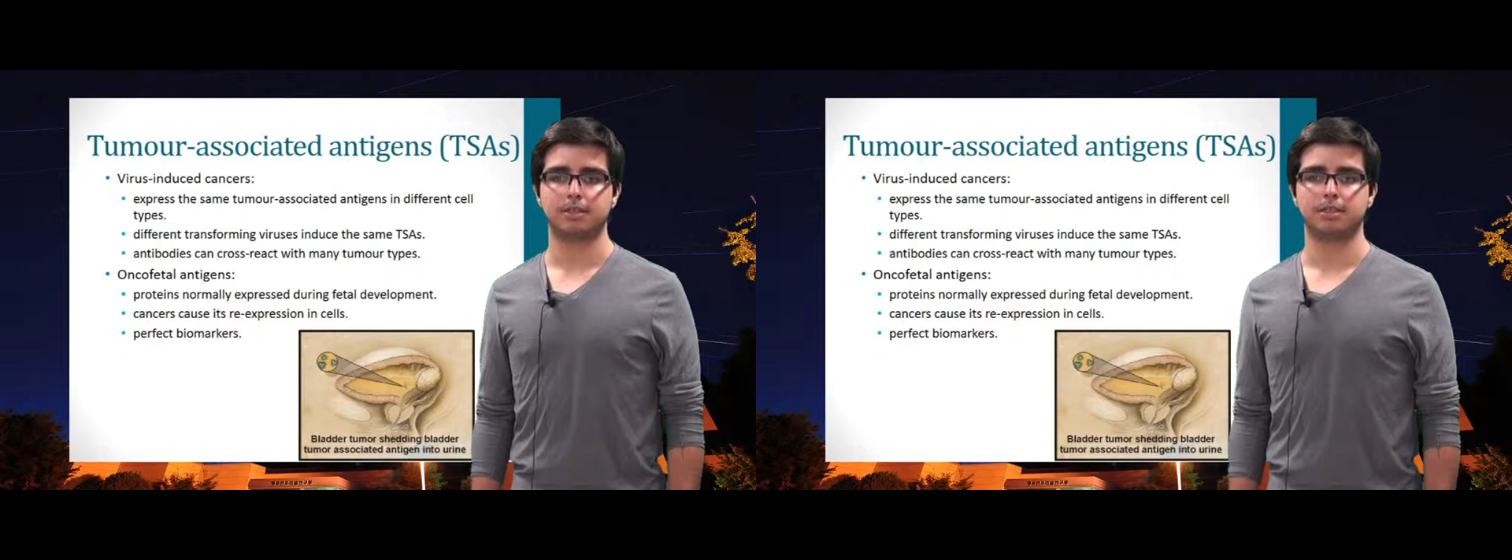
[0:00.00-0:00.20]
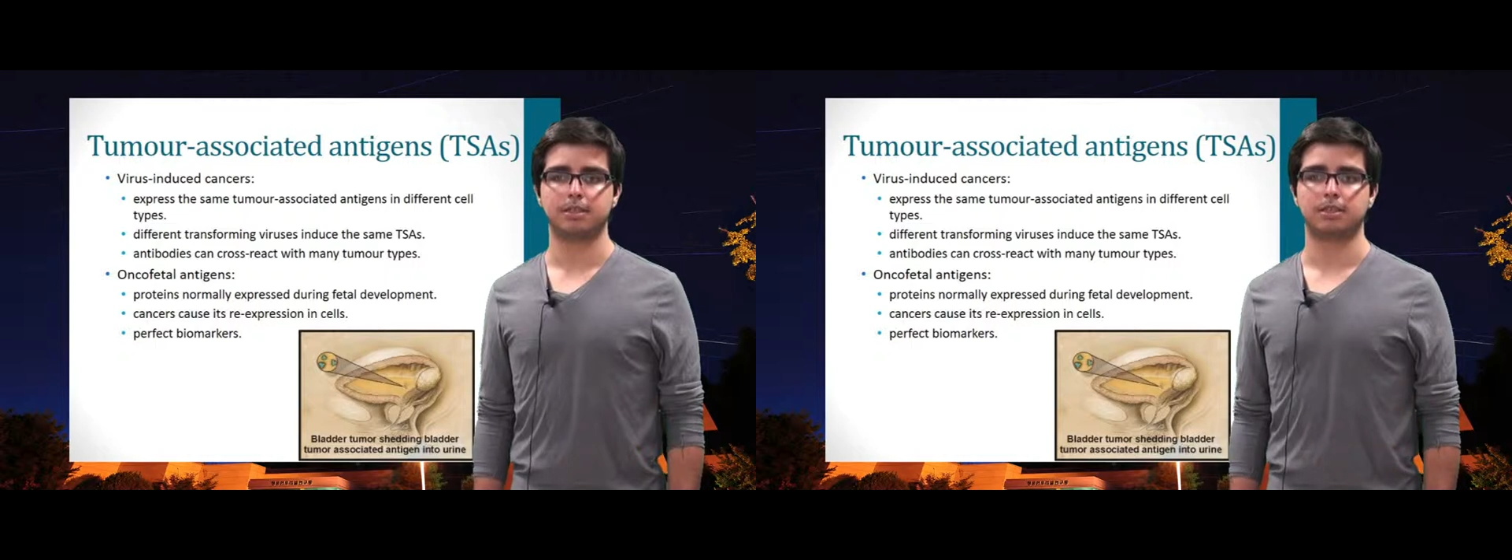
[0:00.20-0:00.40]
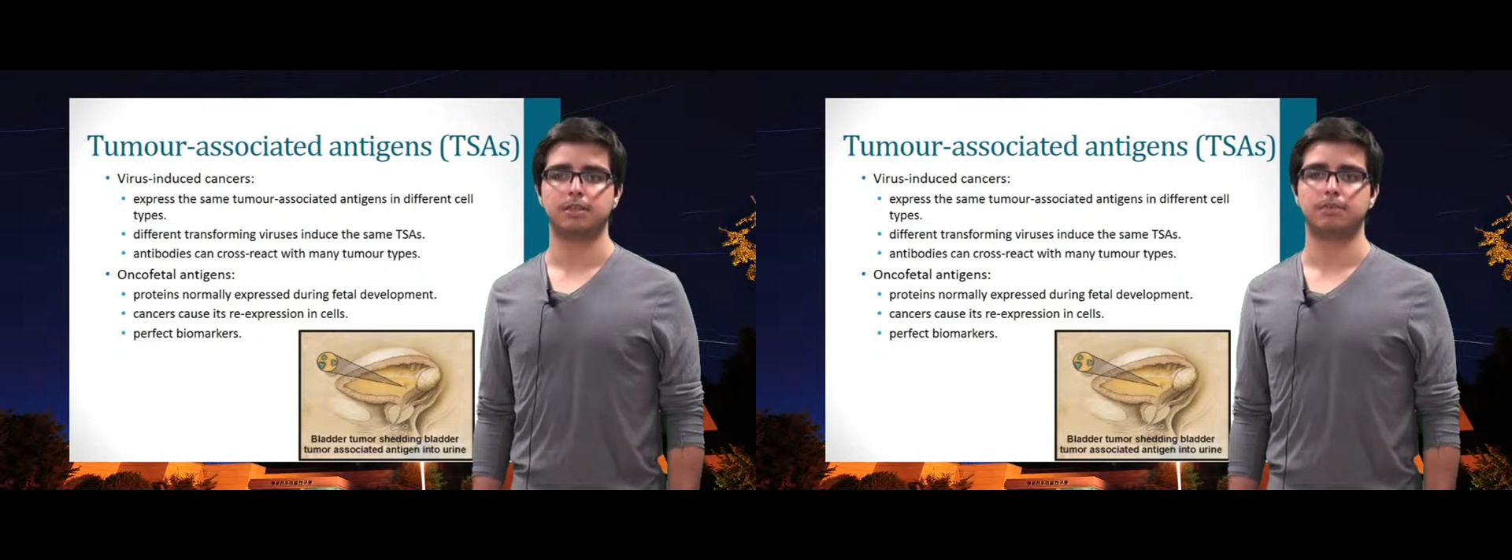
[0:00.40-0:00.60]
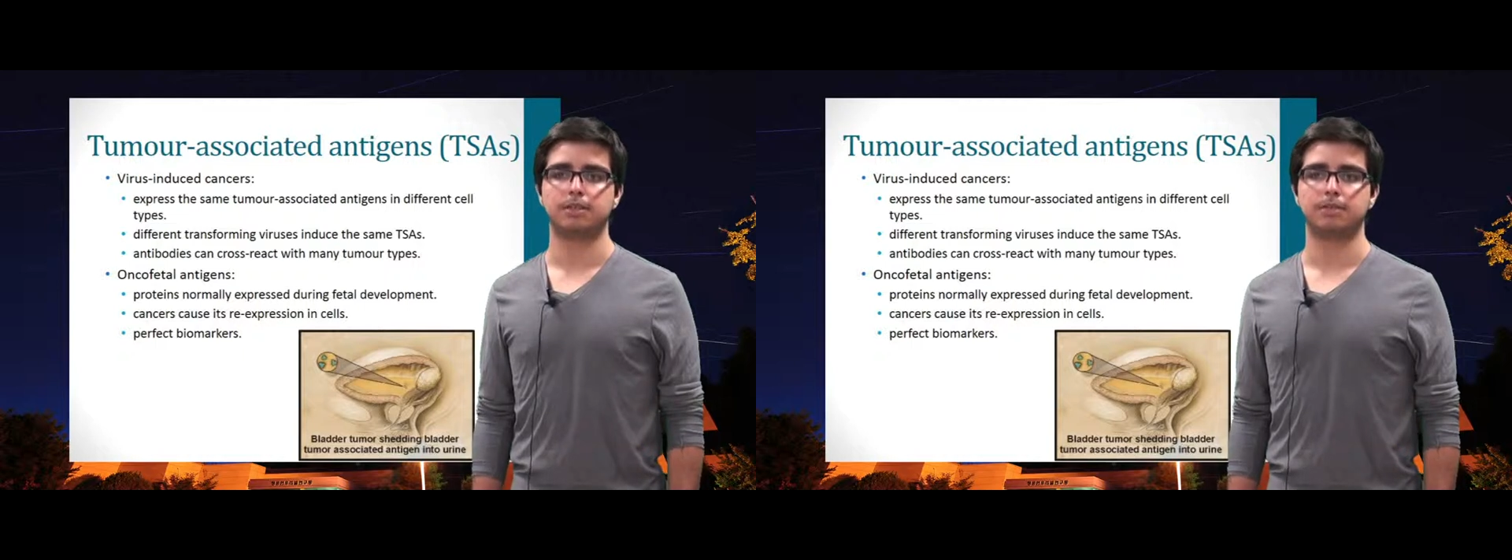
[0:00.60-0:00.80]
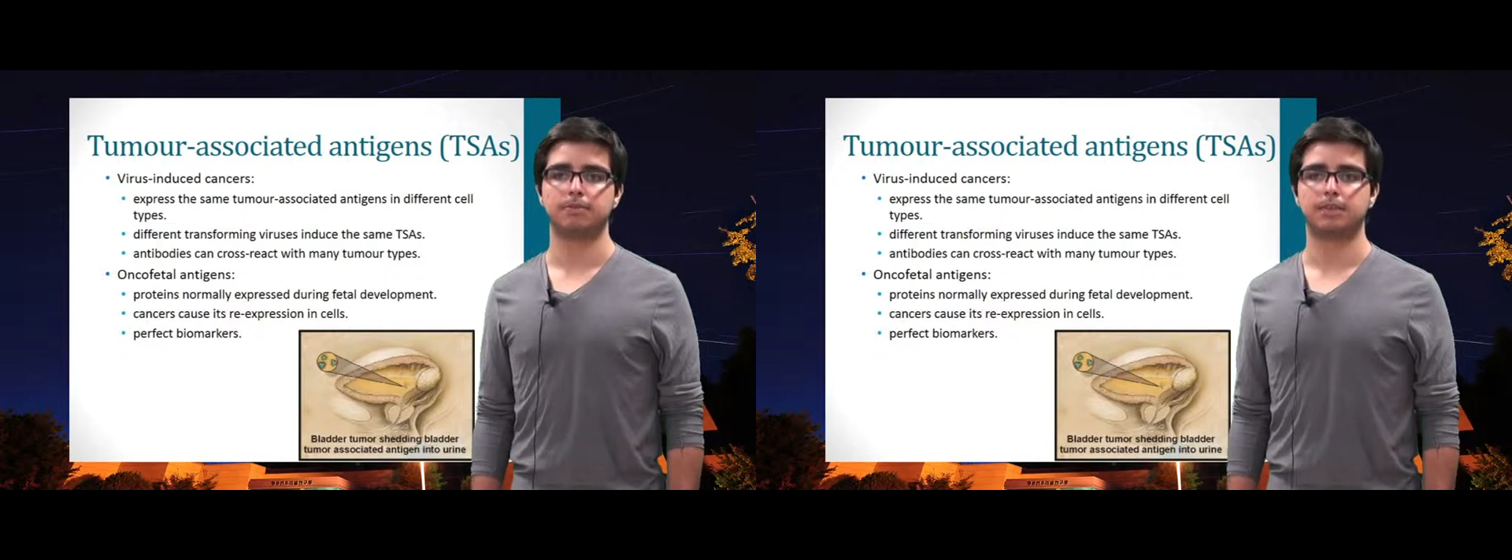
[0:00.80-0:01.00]

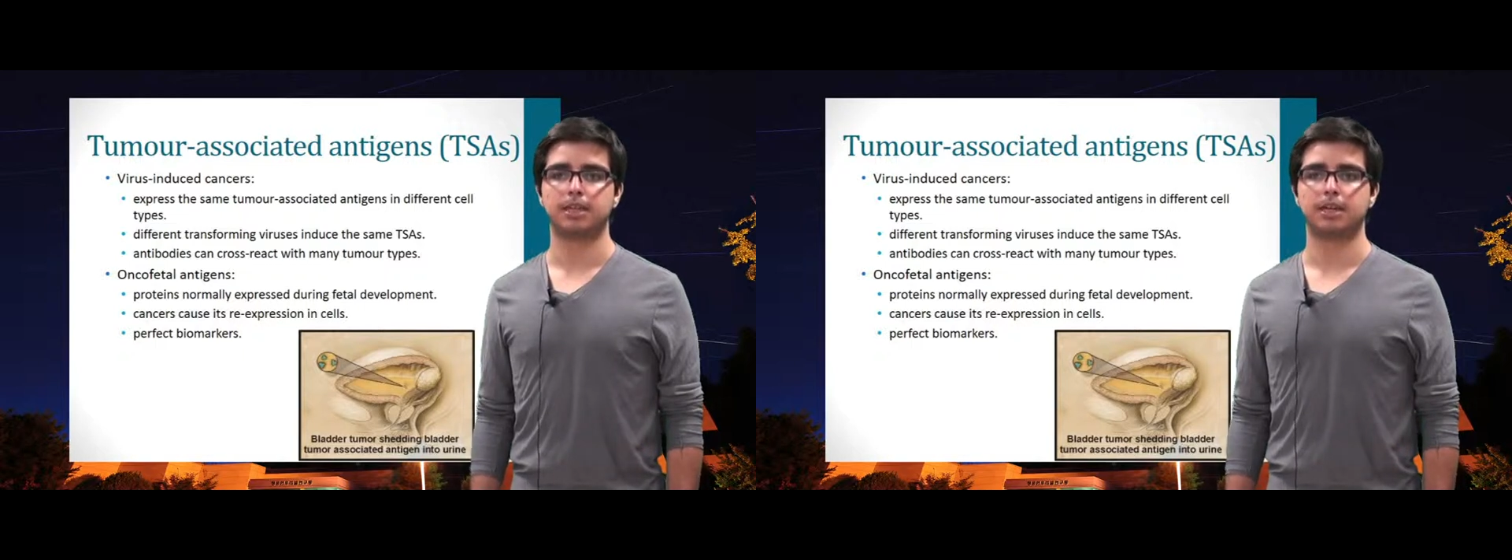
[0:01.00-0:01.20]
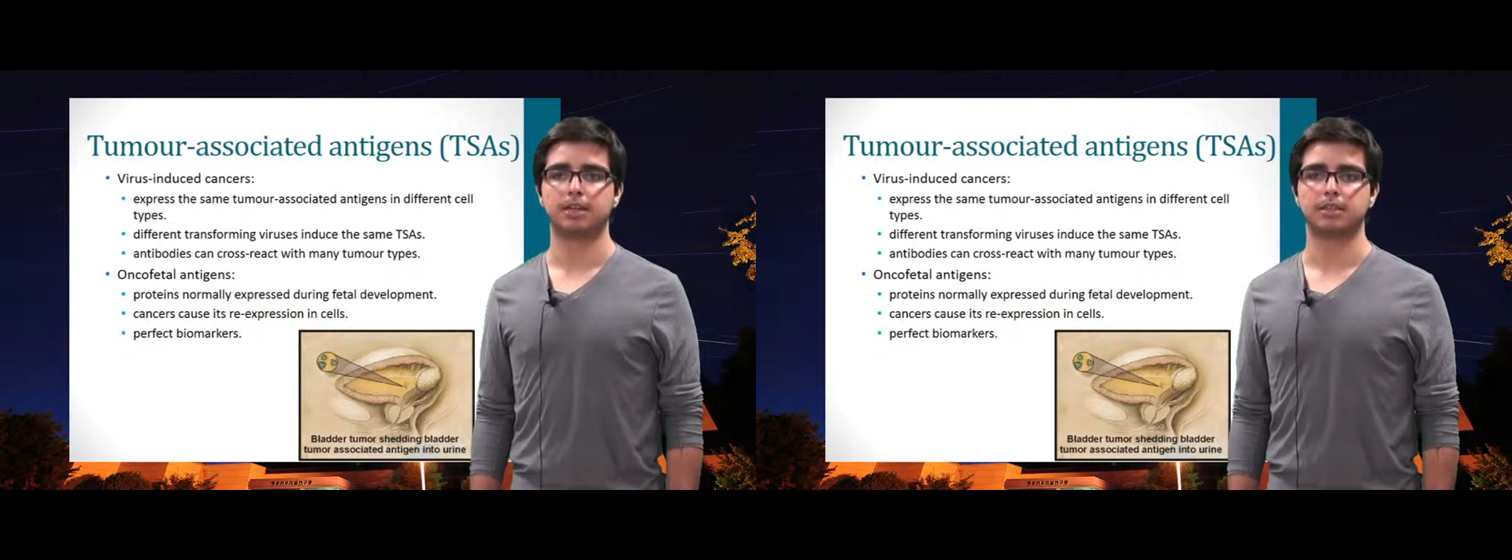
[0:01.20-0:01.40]
even if they are